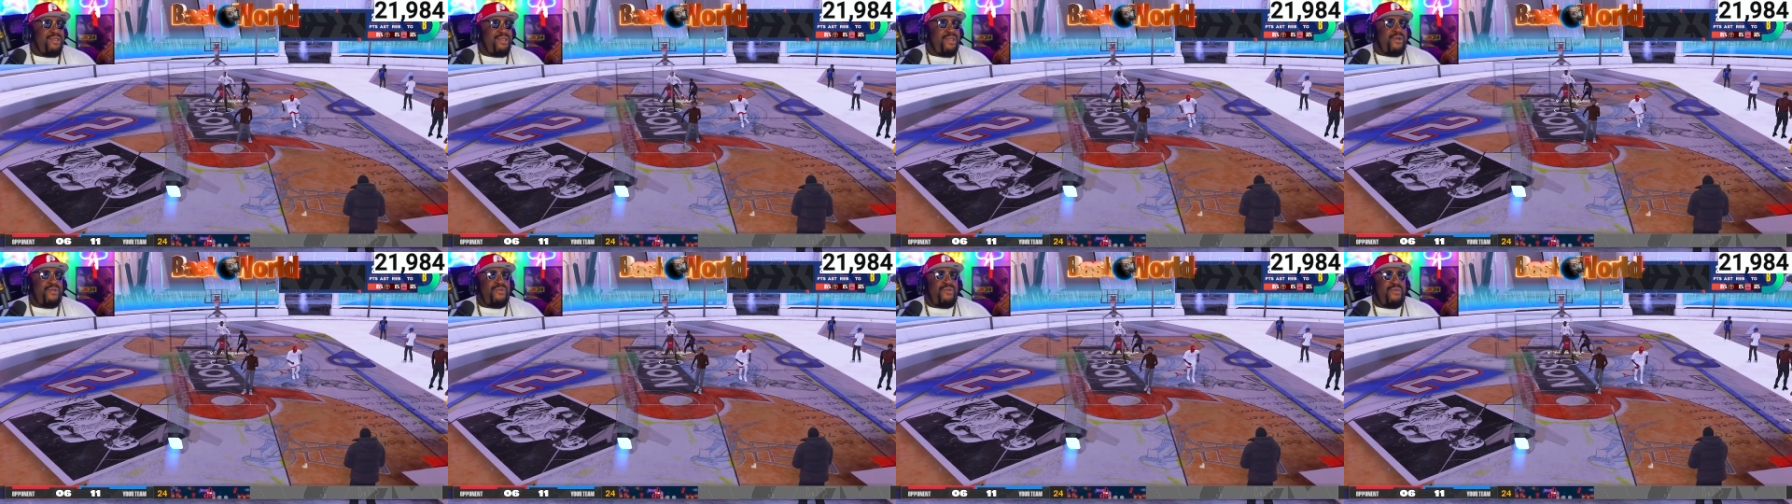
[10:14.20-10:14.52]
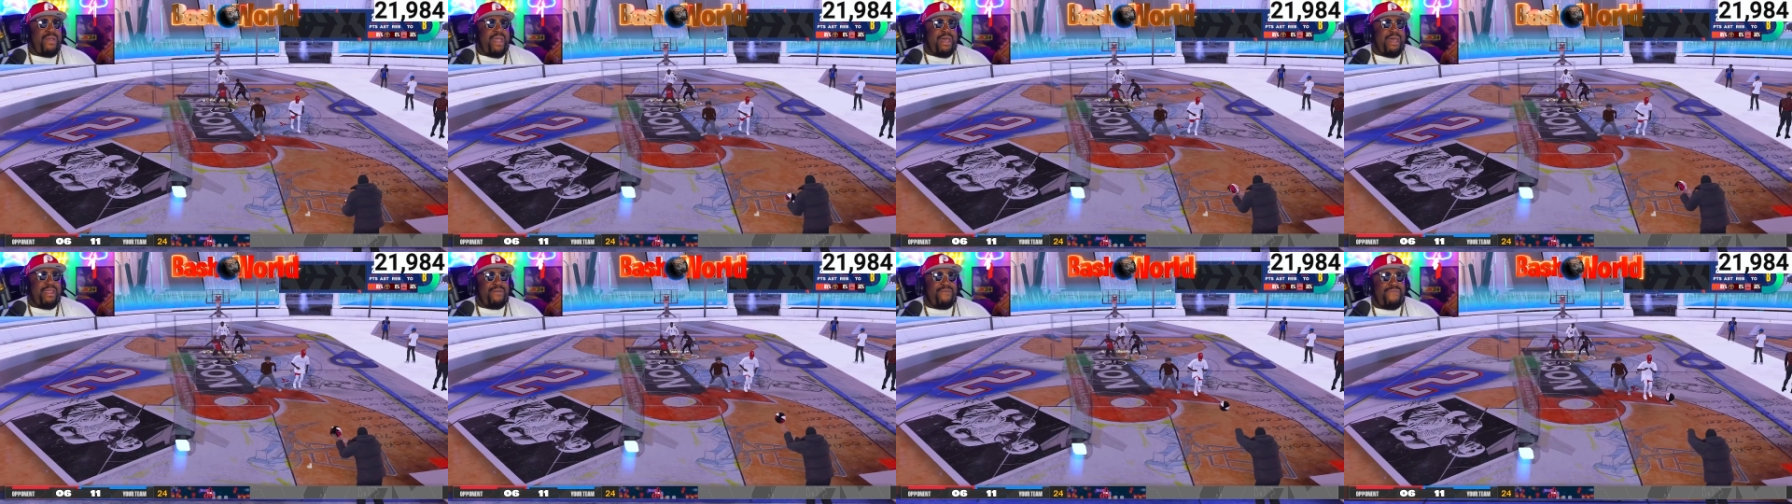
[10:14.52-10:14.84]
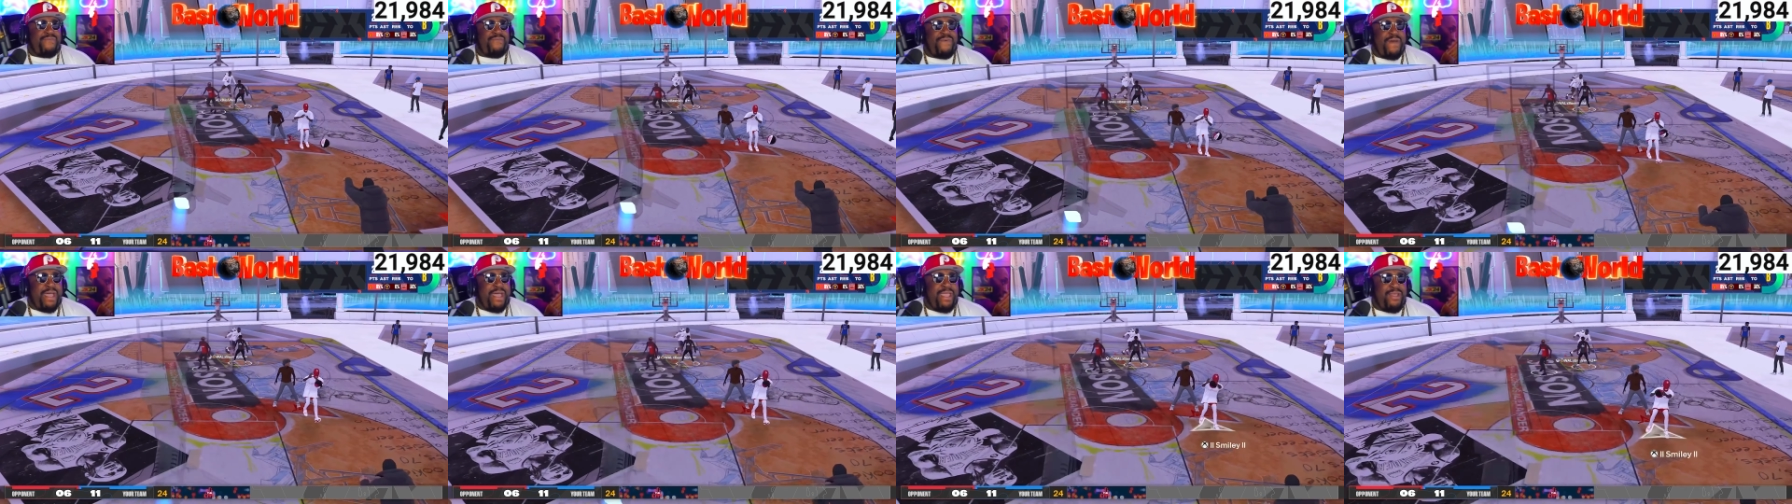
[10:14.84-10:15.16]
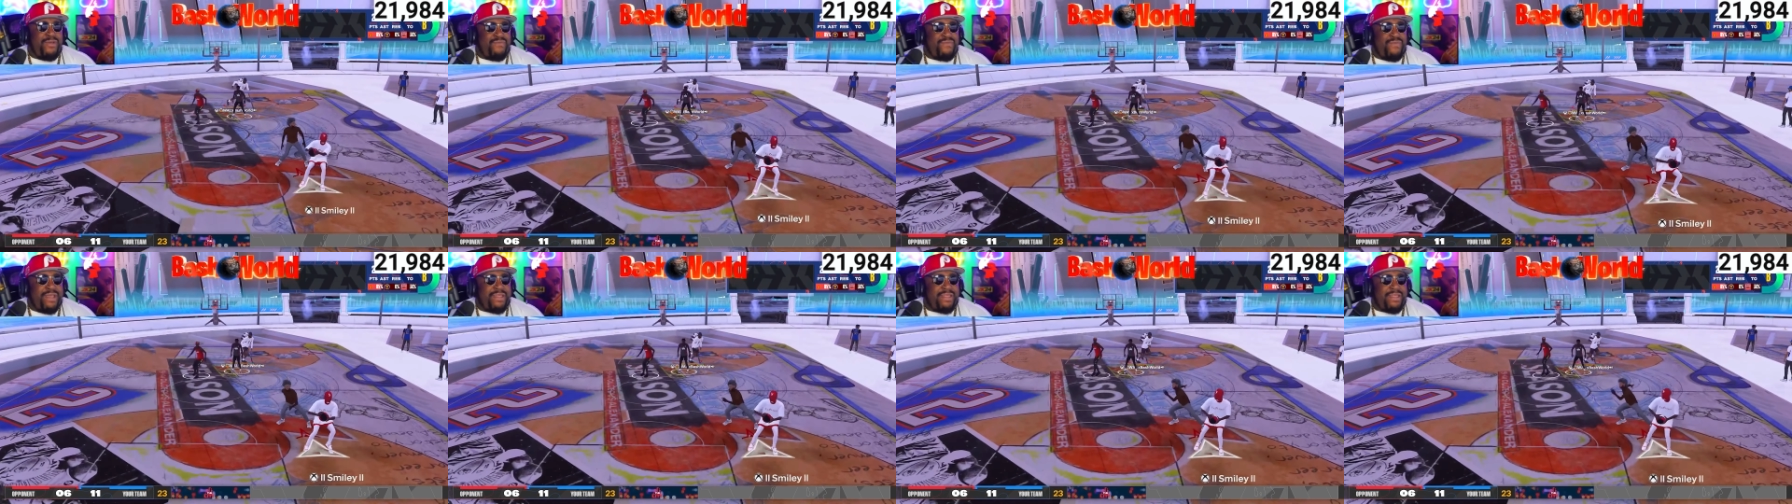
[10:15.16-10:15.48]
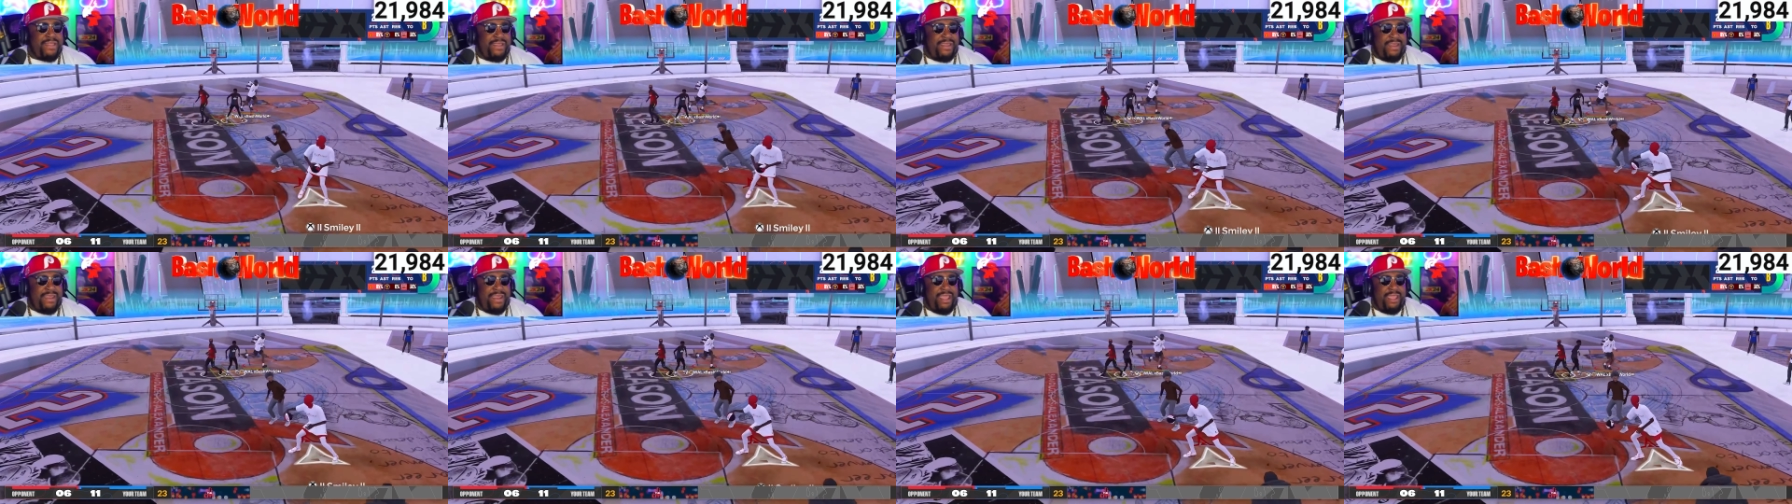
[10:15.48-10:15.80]
Yo, you got a fire
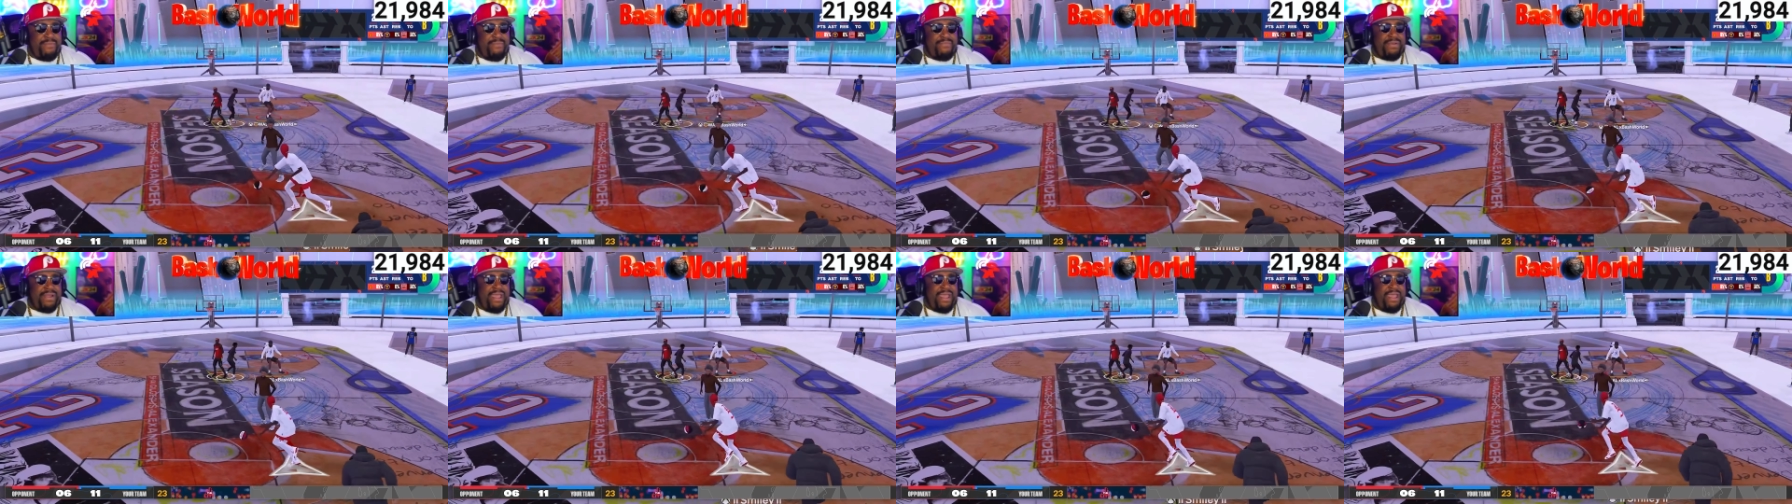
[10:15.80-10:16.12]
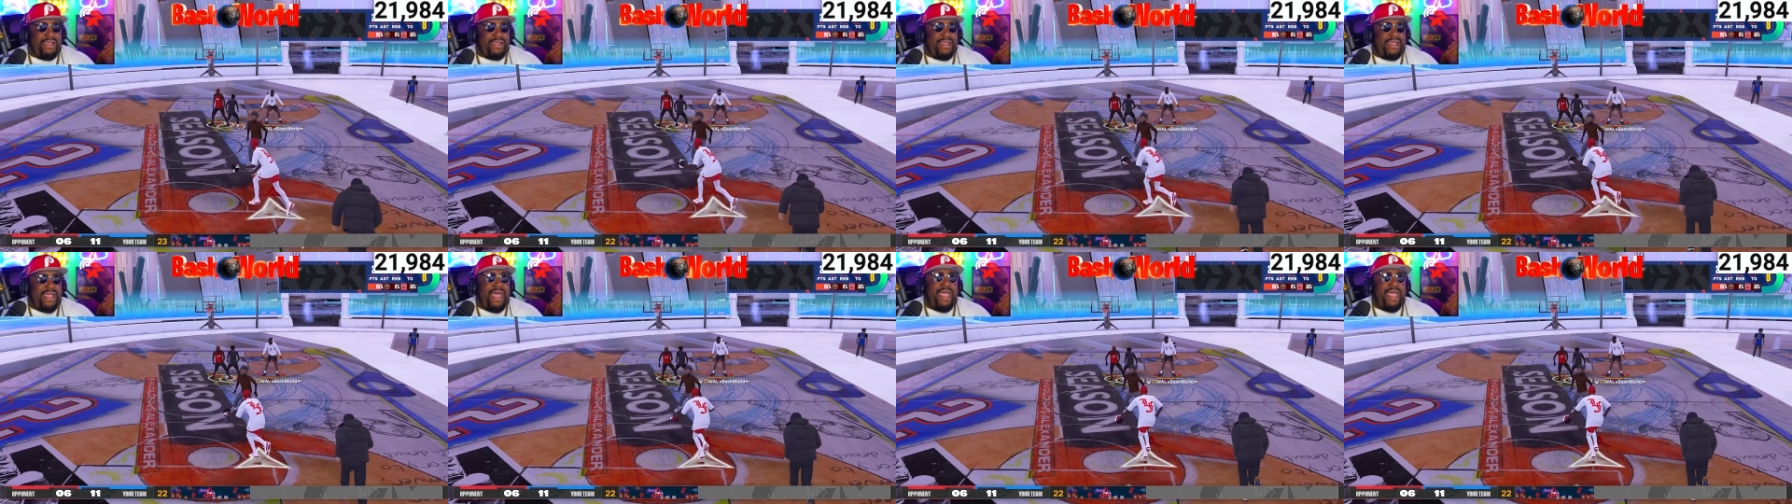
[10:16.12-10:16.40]
wrestling name, Black.